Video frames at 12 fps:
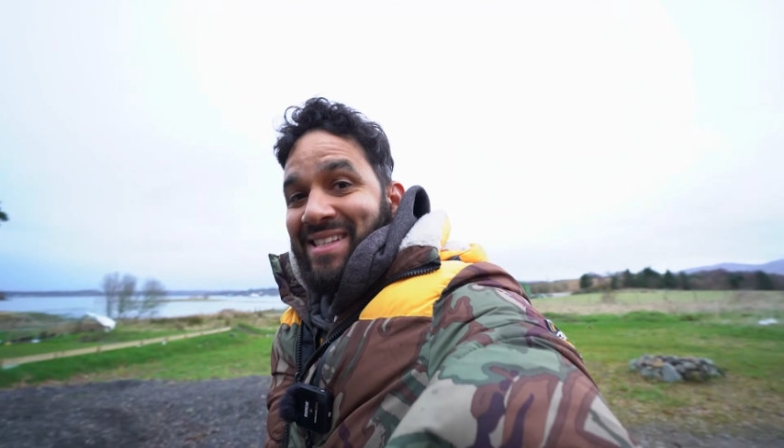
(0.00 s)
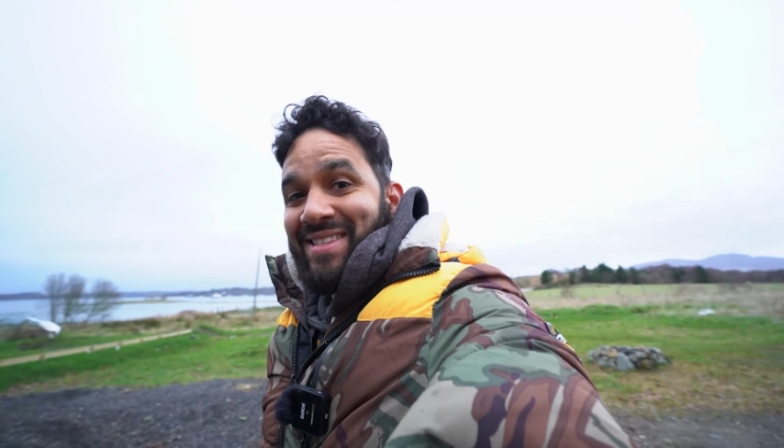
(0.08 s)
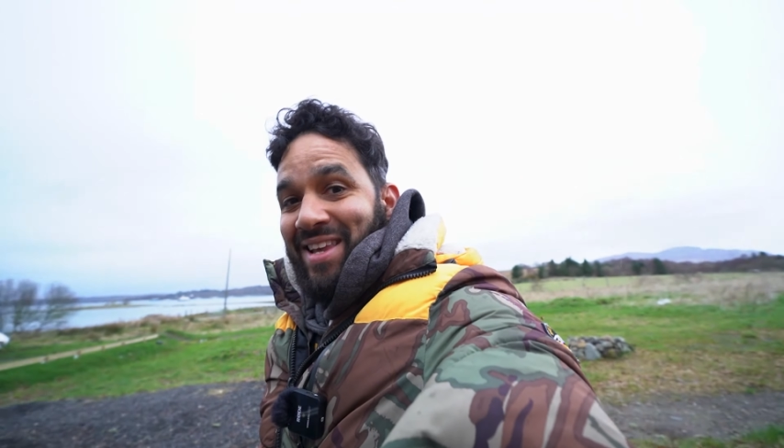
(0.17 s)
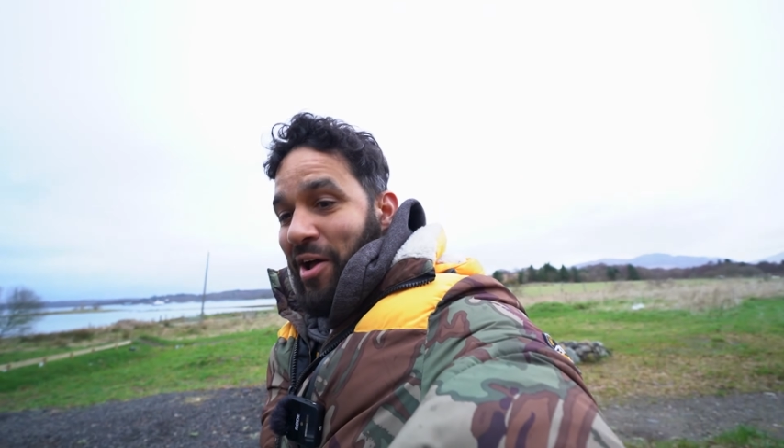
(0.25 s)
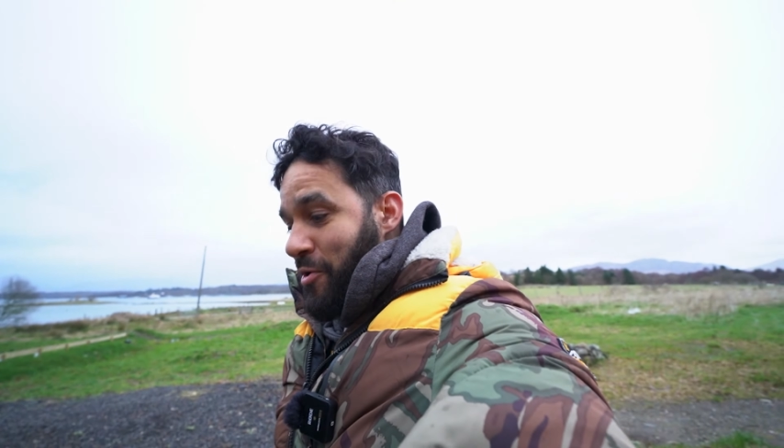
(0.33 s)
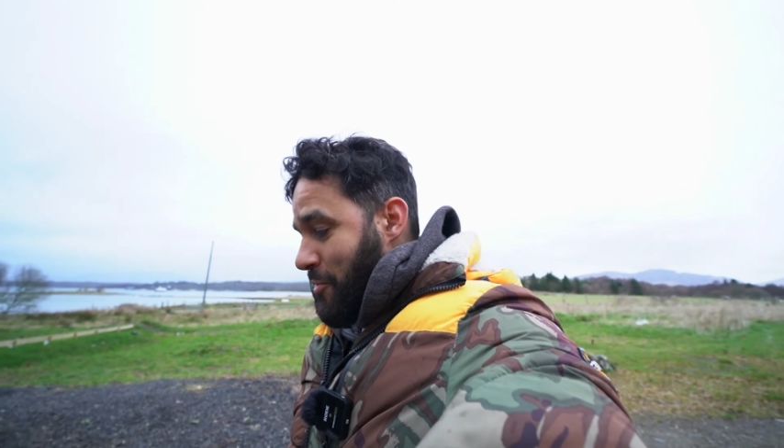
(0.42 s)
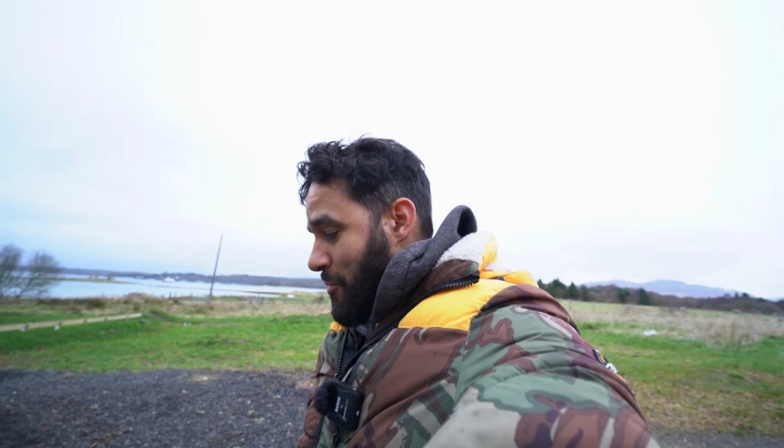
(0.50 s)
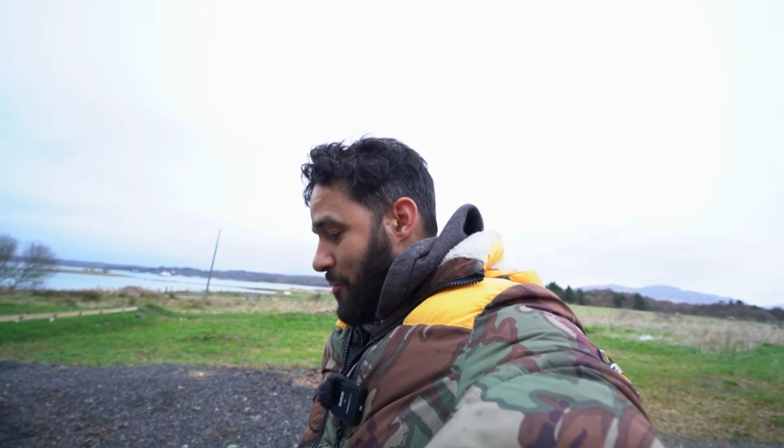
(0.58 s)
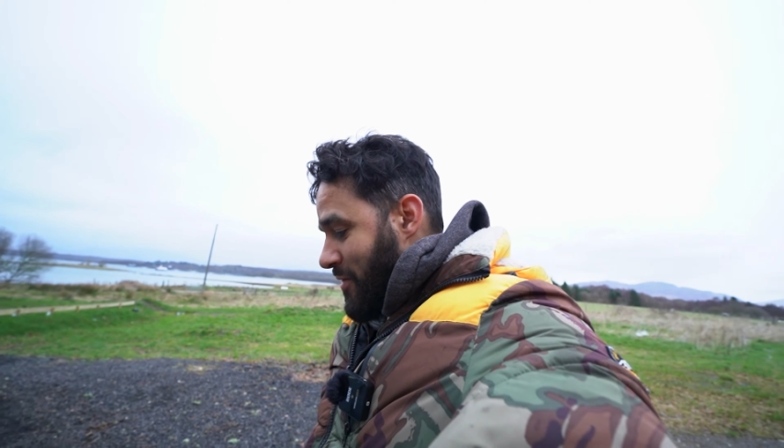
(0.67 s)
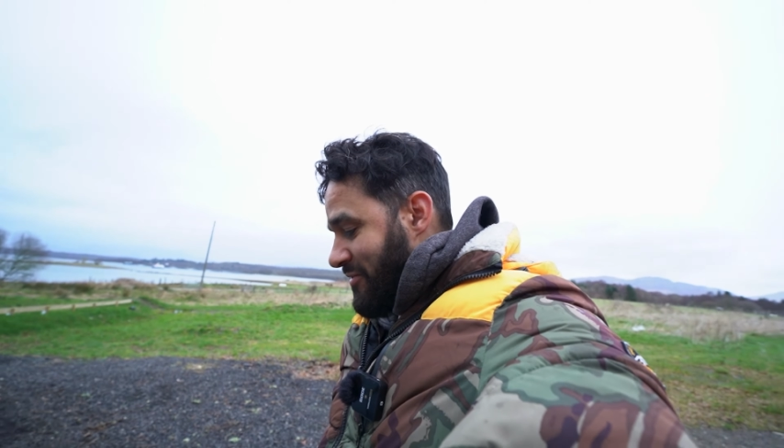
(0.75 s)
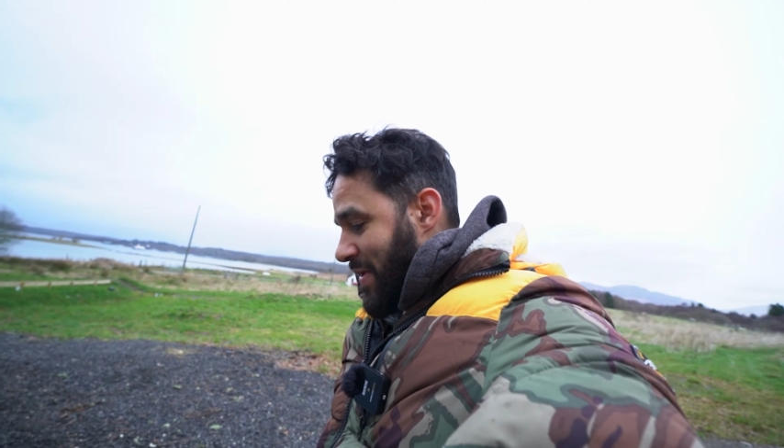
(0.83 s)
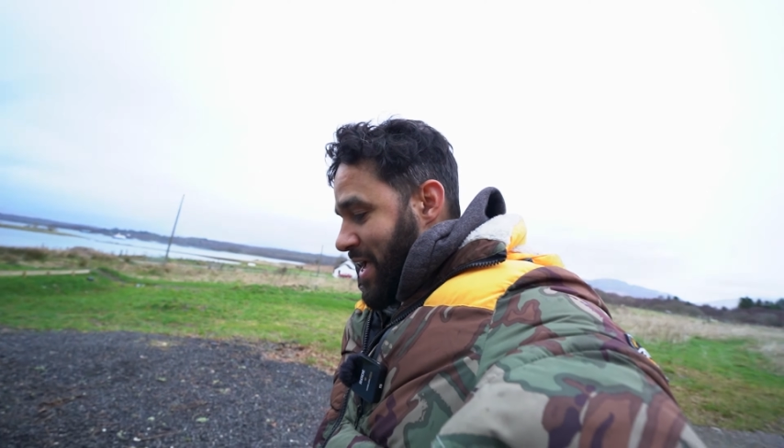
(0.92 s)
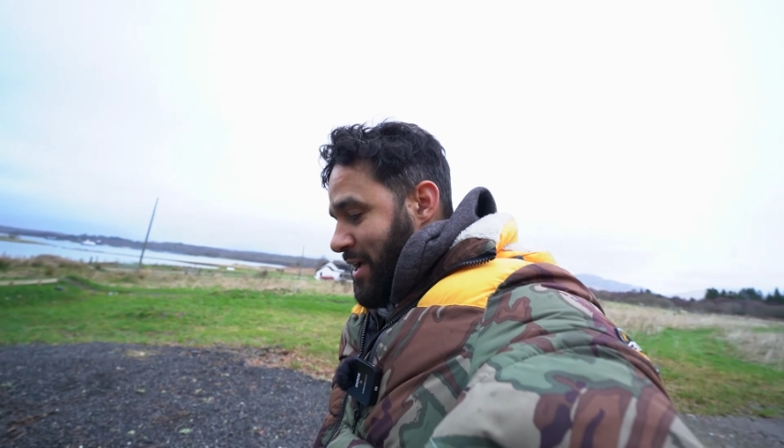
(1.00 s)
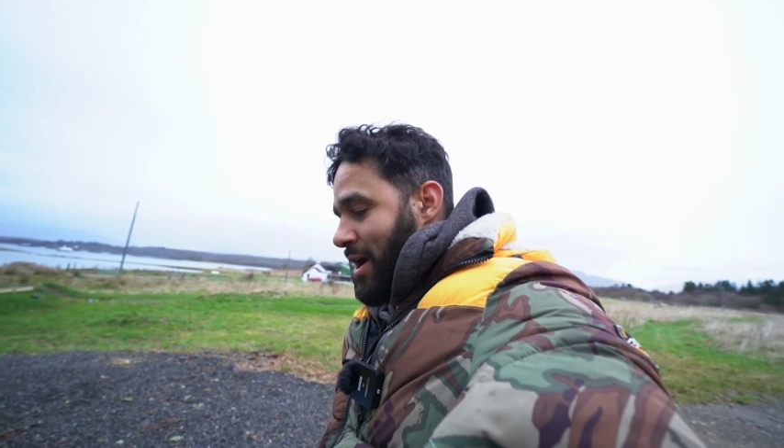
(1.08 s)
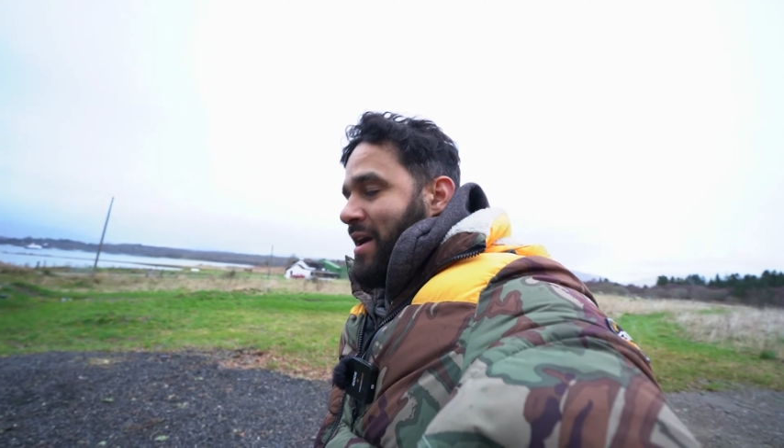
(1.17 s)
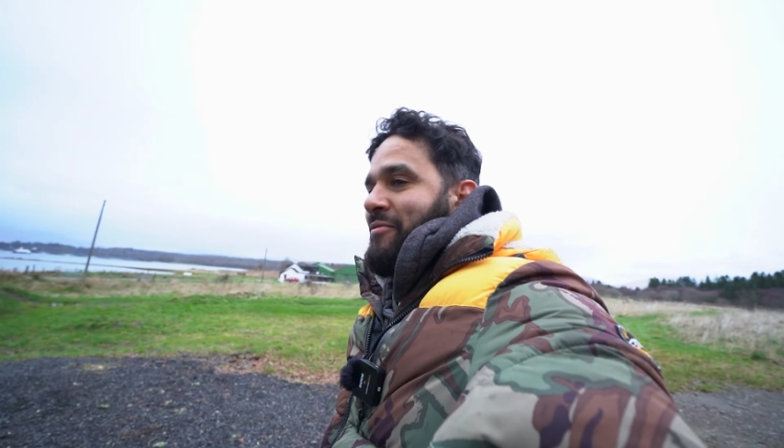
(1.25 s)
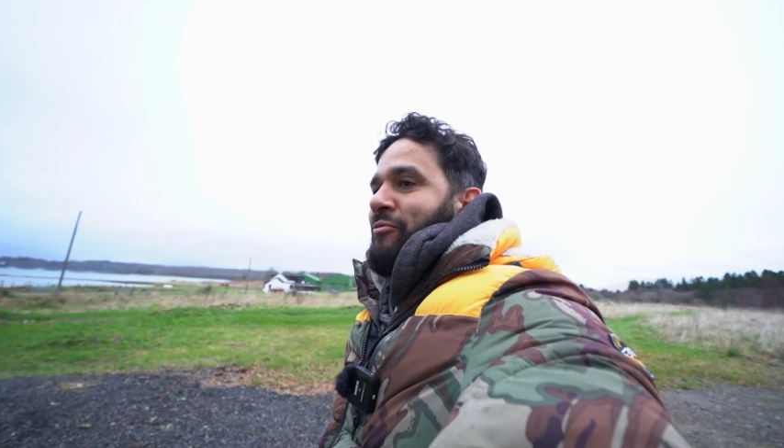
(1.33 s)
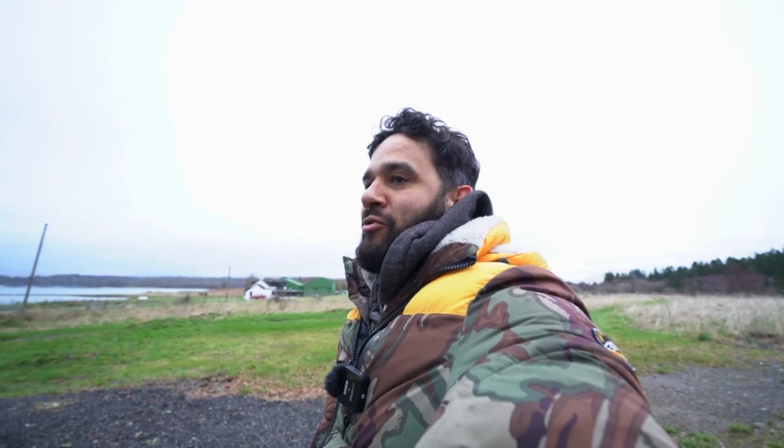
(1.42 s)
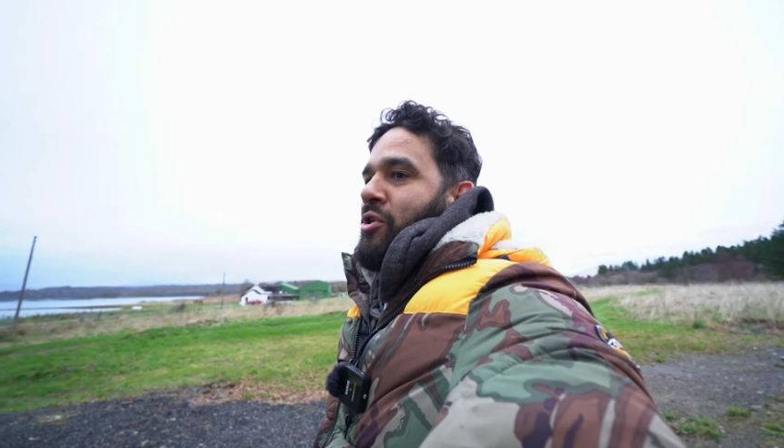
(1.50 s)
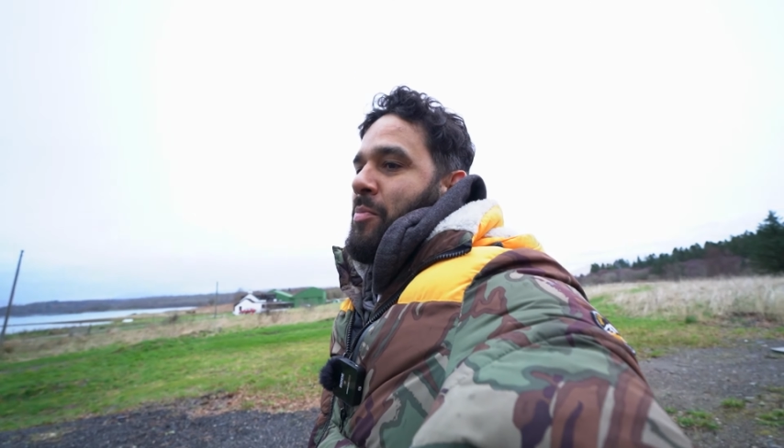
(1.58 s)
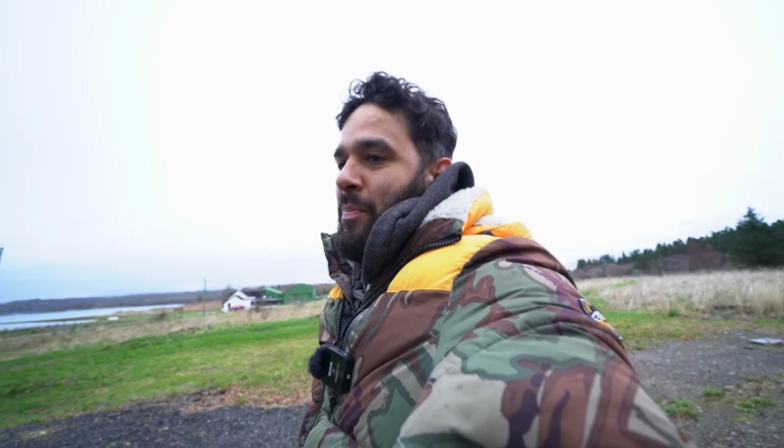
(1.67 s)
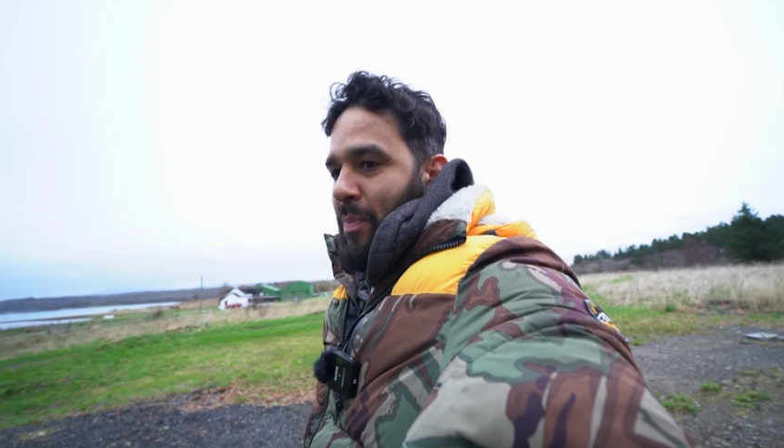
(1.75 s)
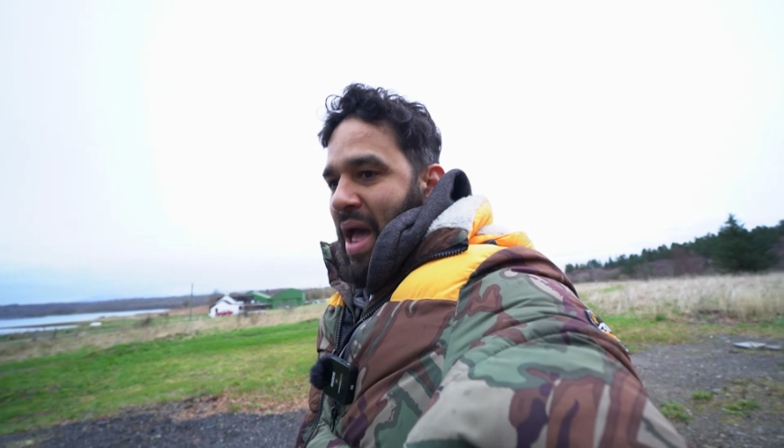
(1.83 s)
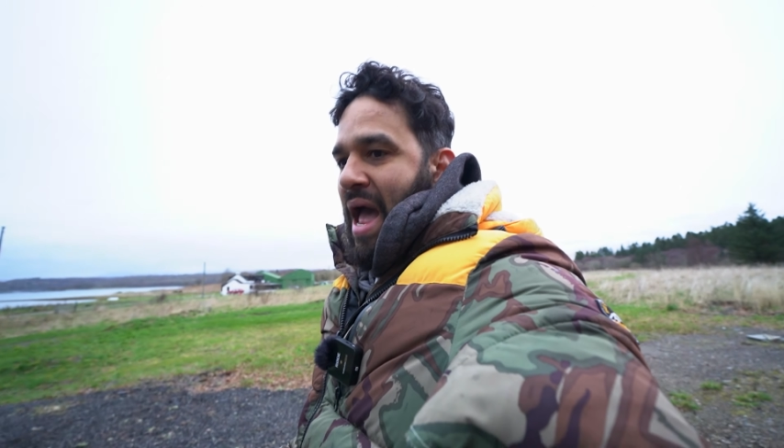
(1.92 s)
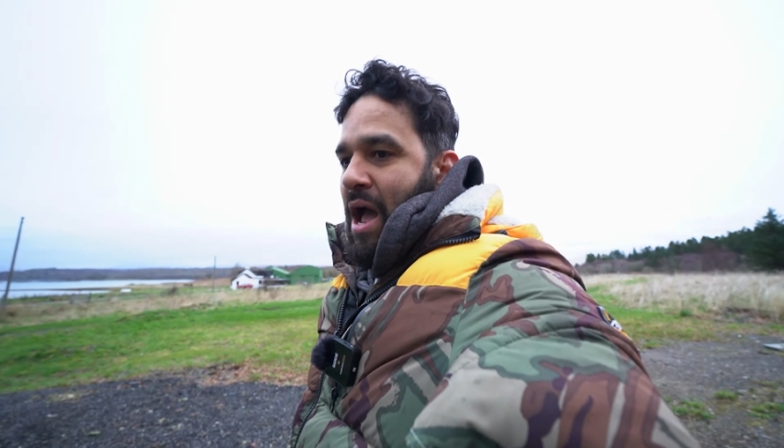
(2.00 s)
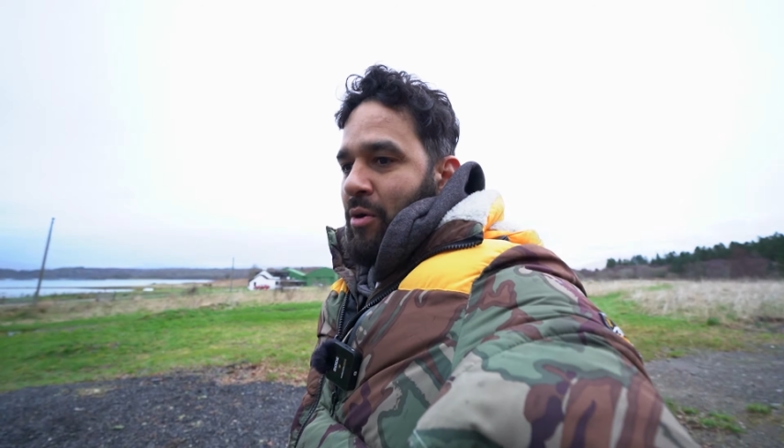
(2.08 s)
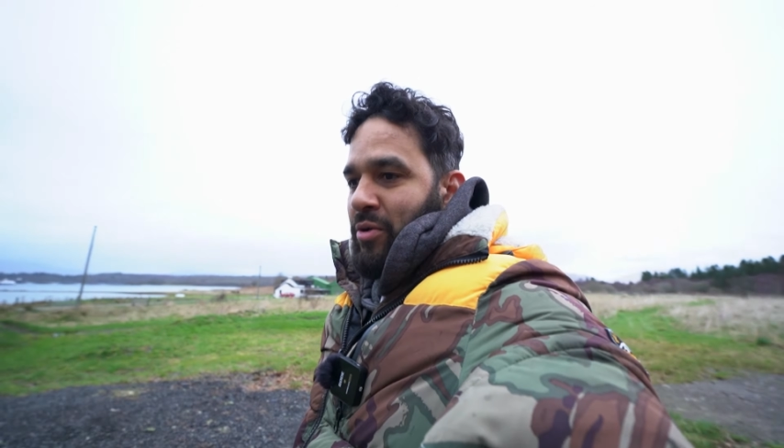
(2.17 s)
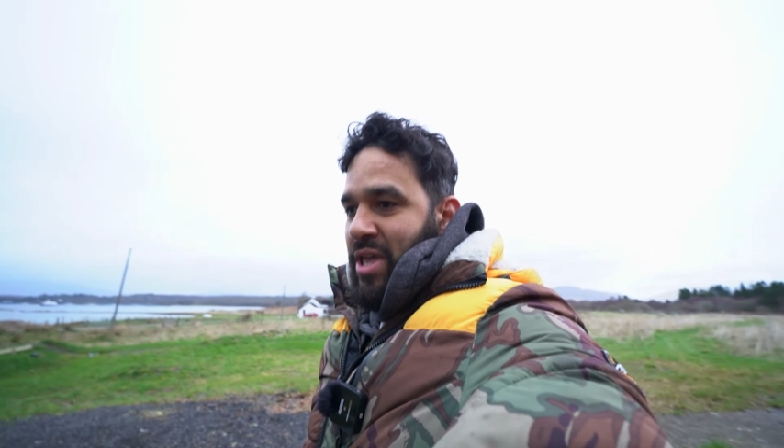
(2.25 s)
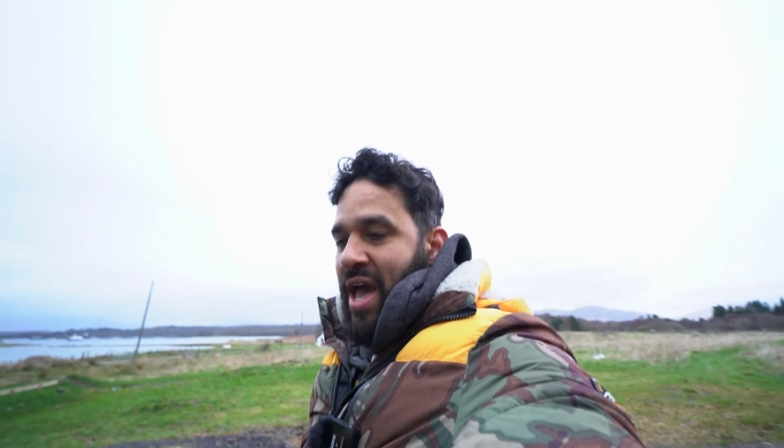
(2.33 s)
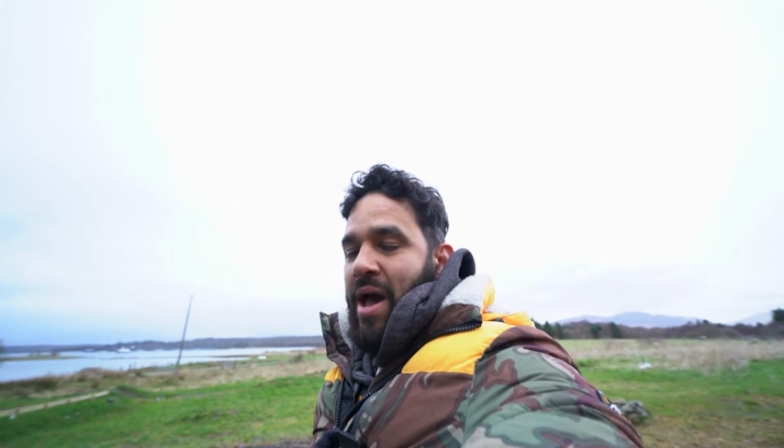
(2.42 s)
So we've been going for about